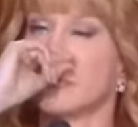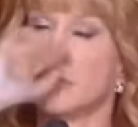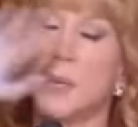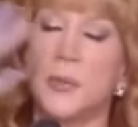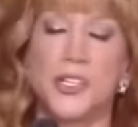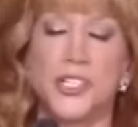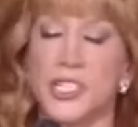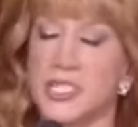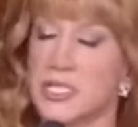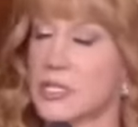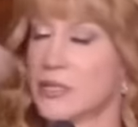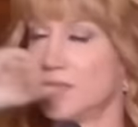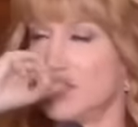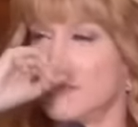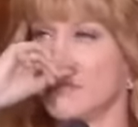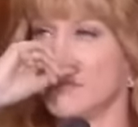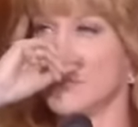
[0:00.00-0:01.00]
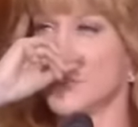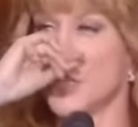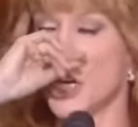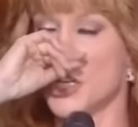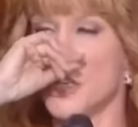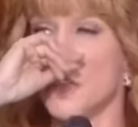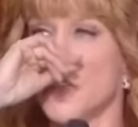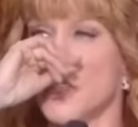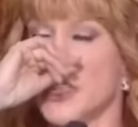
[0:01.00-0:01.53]
let me just
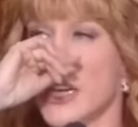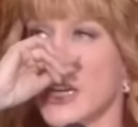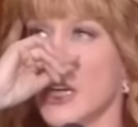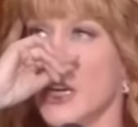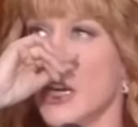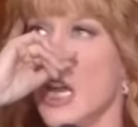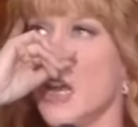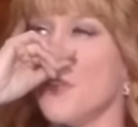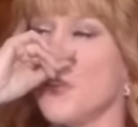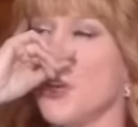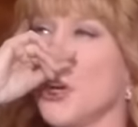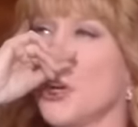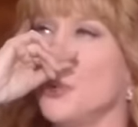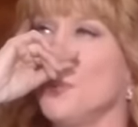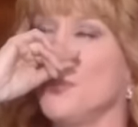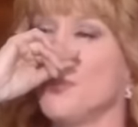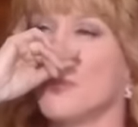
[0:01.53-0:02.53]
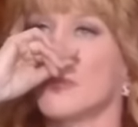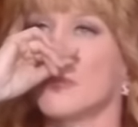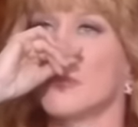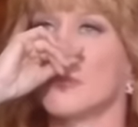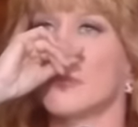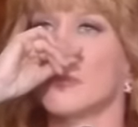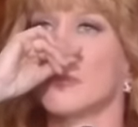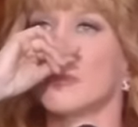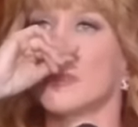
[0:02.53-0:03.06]
talk to you for a second. If you're
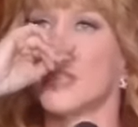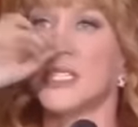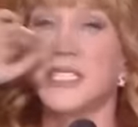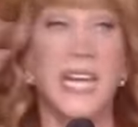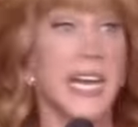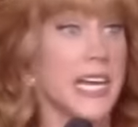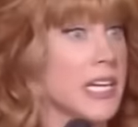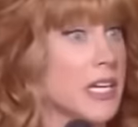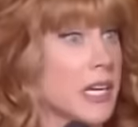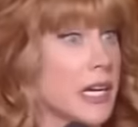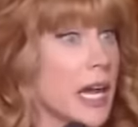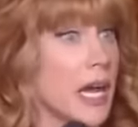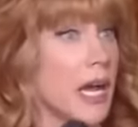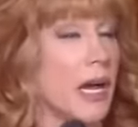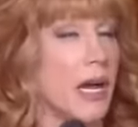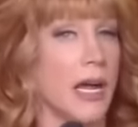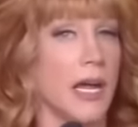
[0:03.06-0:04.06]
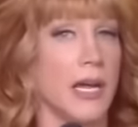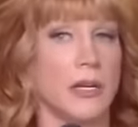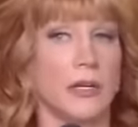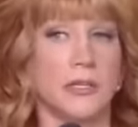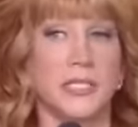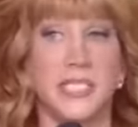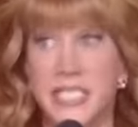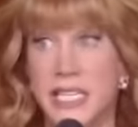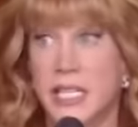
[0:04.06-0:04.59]
dating a guy
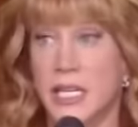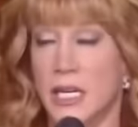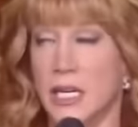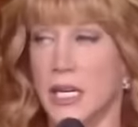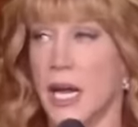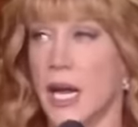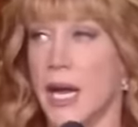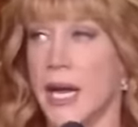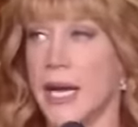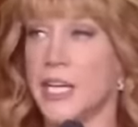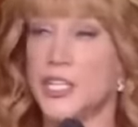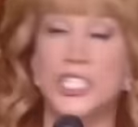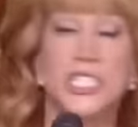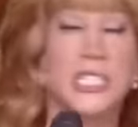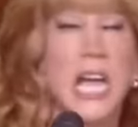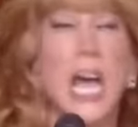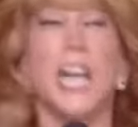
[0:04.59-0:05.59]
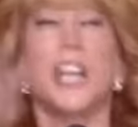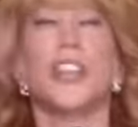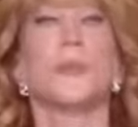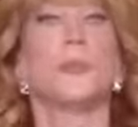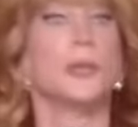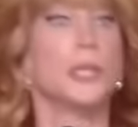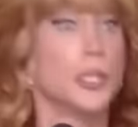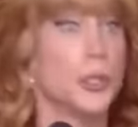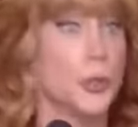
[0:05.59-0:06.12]
or seeing a guy and just out of the
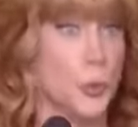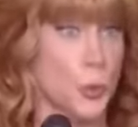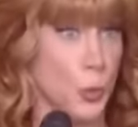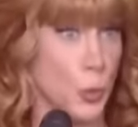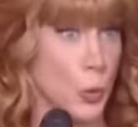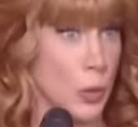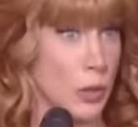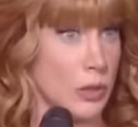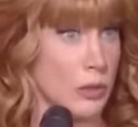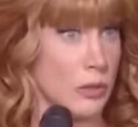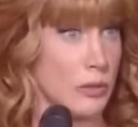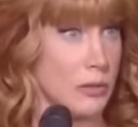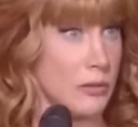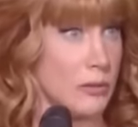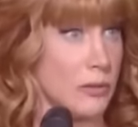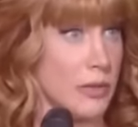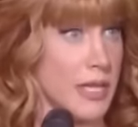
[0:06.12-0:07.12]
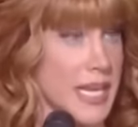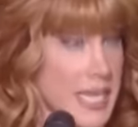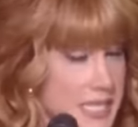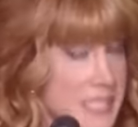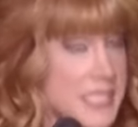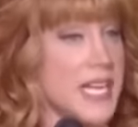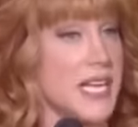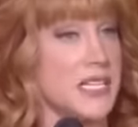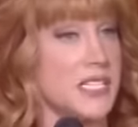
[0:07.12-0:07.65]
blue, he
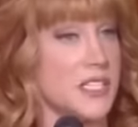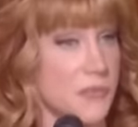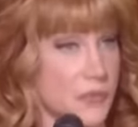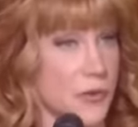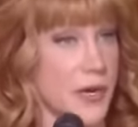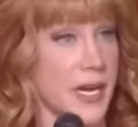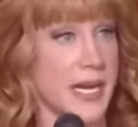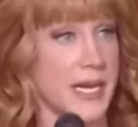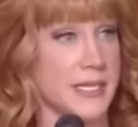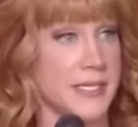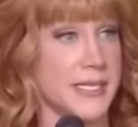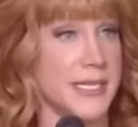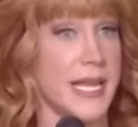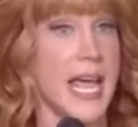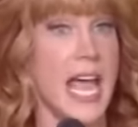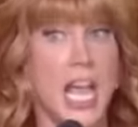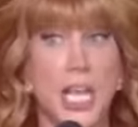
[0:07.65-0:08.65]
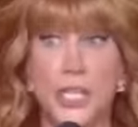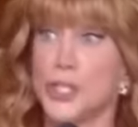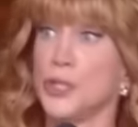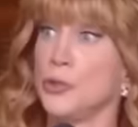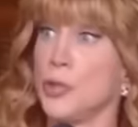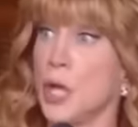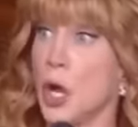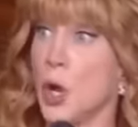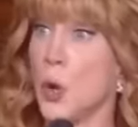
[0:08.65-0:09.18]
says the phrase, as
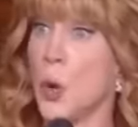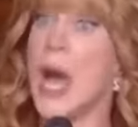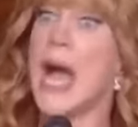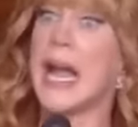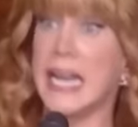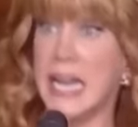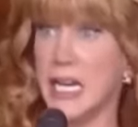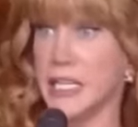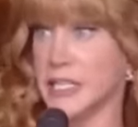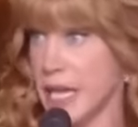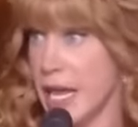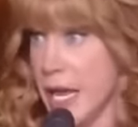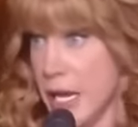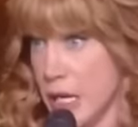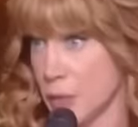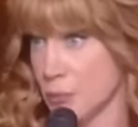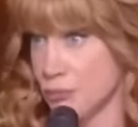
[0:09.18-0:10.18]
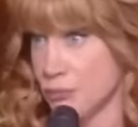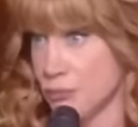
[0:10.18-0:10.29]
you know, I ain't gay.